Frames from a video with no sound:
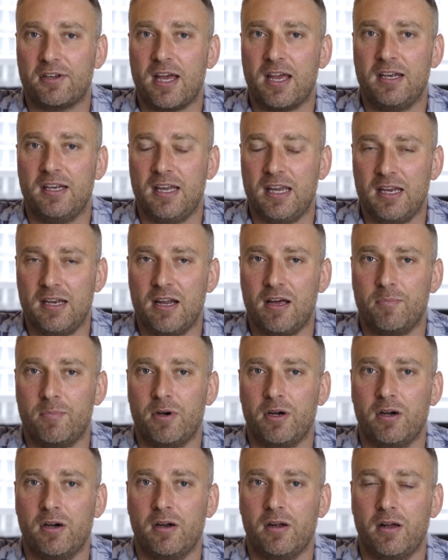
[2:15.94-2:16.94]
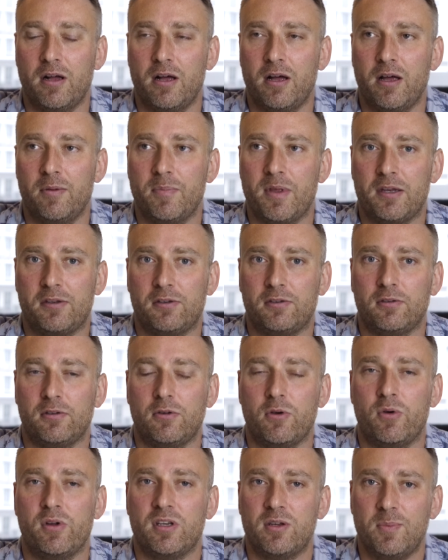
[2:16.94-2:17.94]
ID number that's
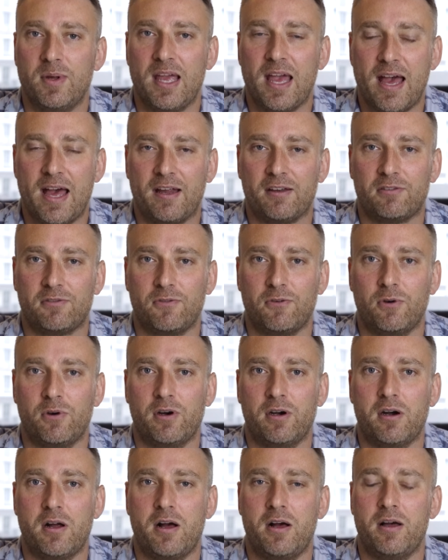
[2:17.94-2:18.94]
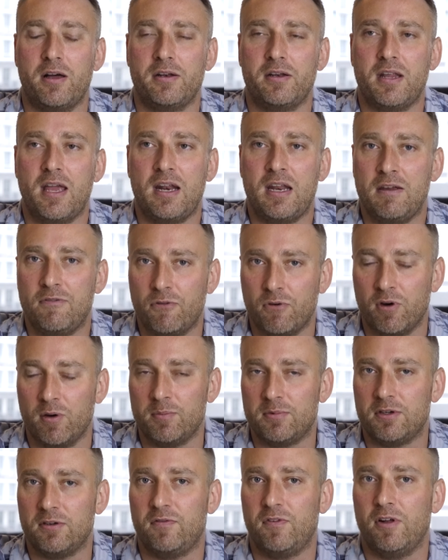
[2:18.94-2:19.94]
going to be asked for on any
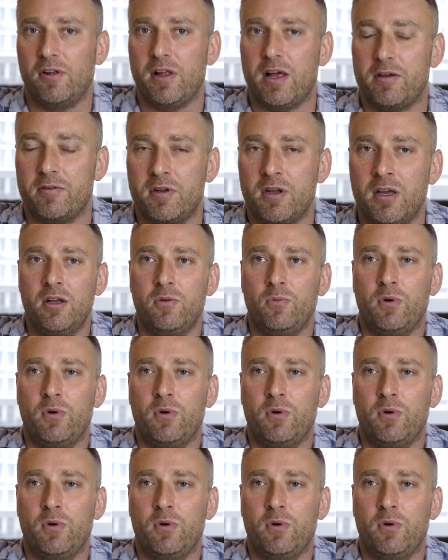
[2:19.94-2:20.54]
forms you fill out.